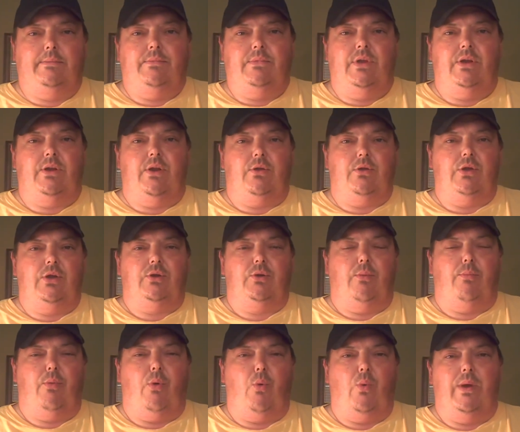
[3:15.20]
you get to
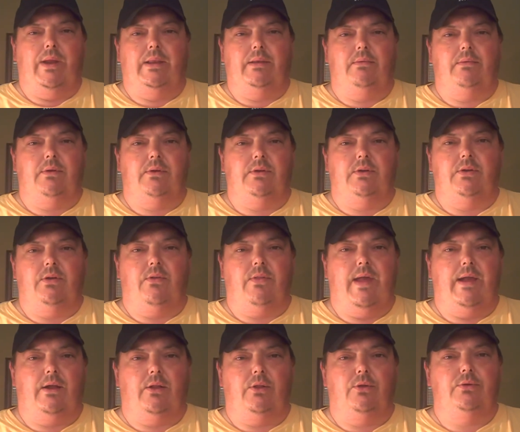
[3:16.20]
a point, and until
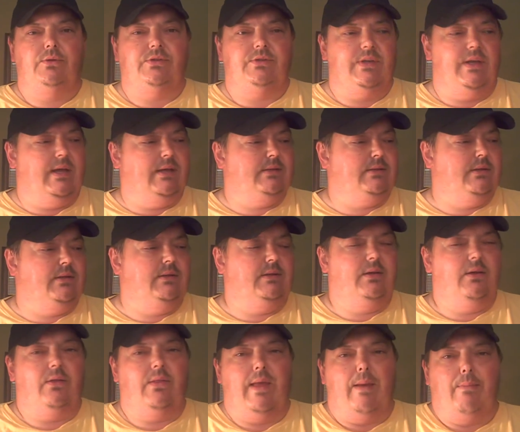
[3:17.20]
that glue sets and
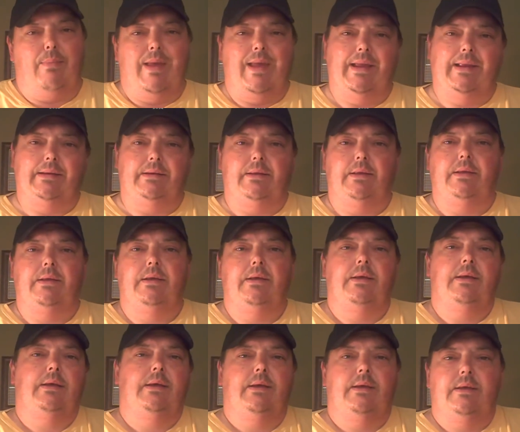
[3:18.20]
until that paint
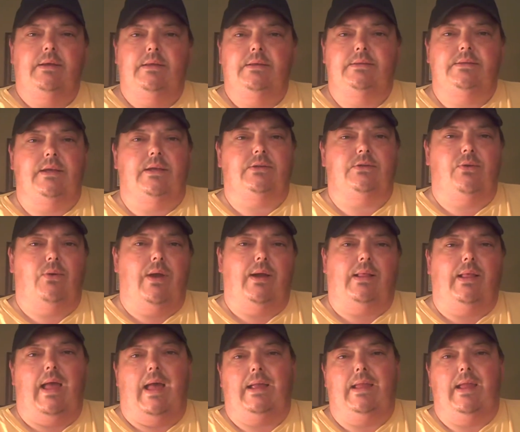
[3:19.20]
sets
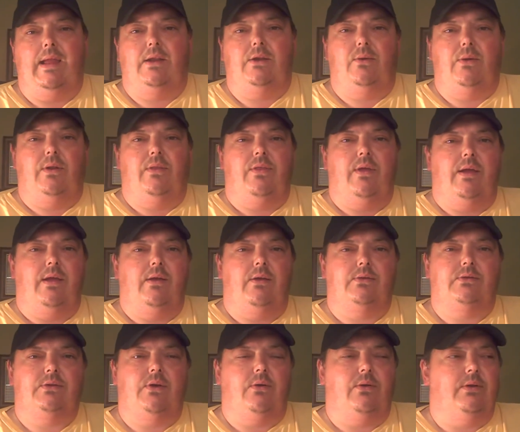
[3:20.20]
correctly, I can't do anything
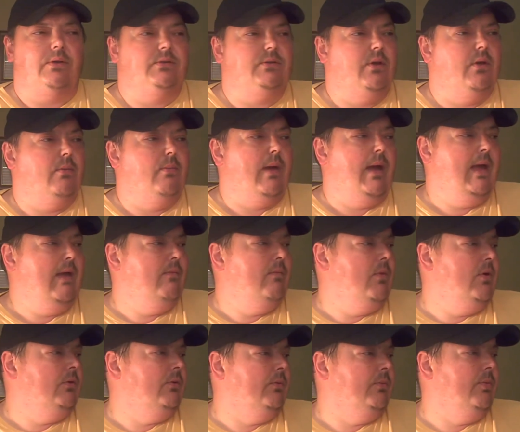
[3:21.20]
else on it. So by having
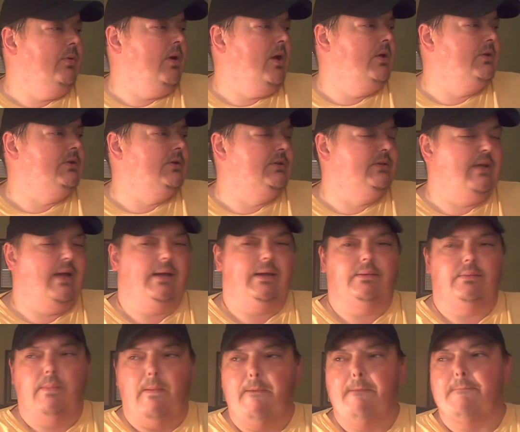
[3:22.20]
multiple projects, I can
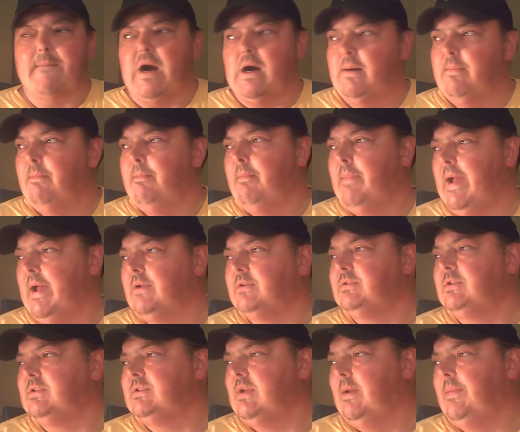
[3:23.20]
bounce
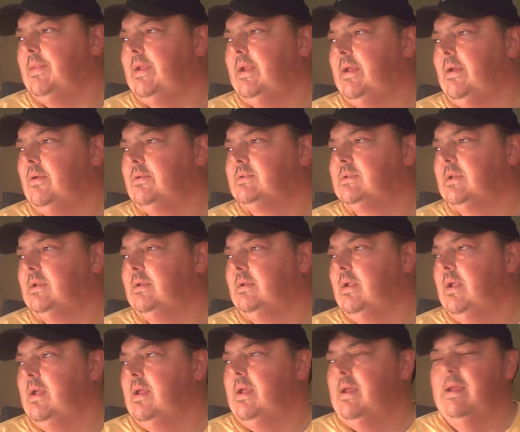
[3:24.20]
to something else and
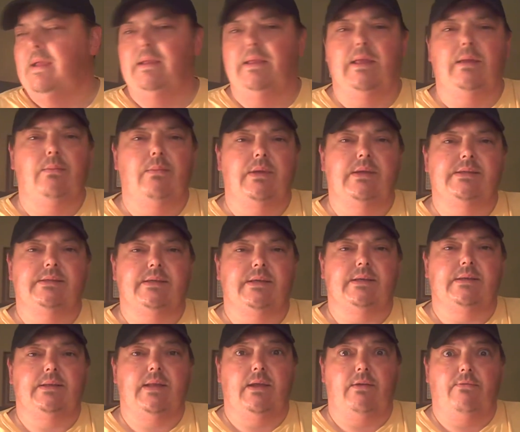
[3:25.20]
keep busy
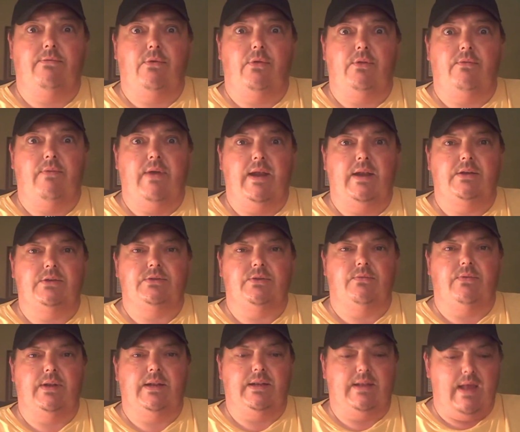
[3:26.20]
and take full advantage
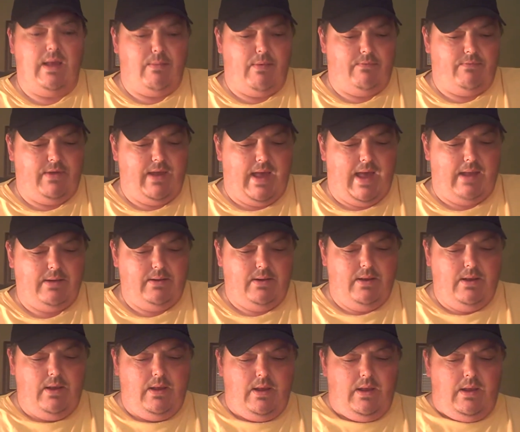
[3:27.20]
of any time I've got.
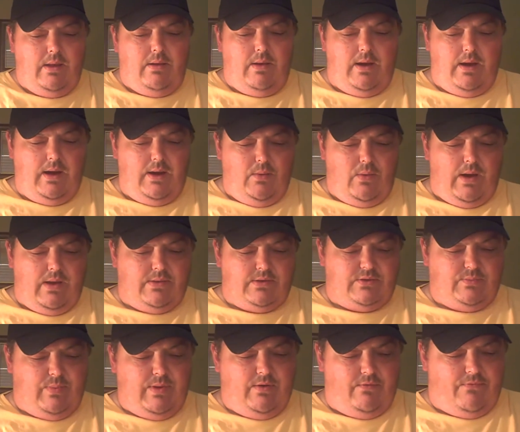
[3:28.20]
Anyway, the
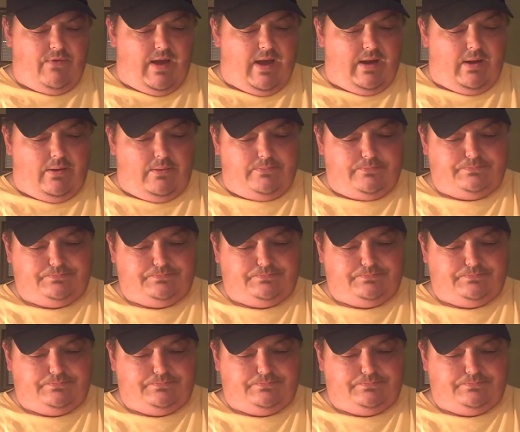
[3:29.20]
Spitfire,